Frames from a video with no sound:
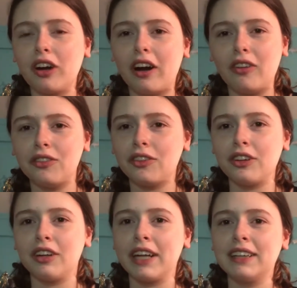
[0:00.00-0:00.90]
Charles
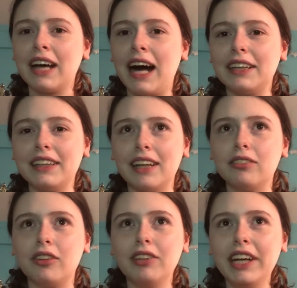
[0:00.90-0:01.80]
or like Tati
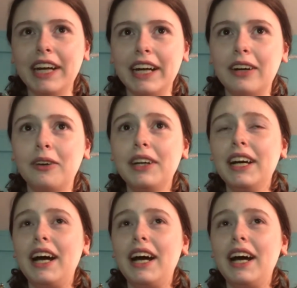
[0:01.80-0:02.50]
level video.